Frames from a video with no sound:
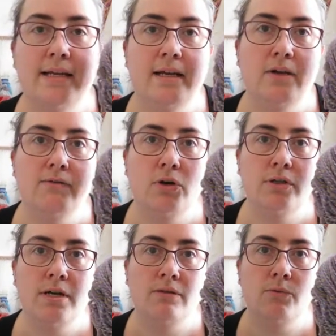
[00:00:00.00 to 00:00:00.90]
and I've got
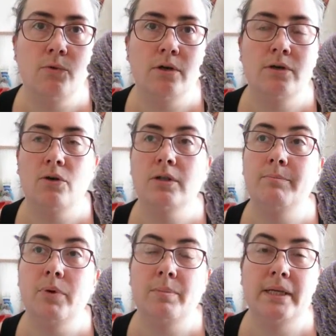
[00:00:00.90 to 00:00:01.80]
another one on the
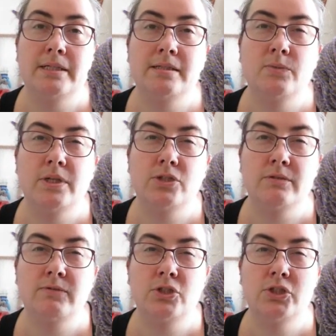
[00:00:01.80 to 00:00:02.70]
bobbins which I'm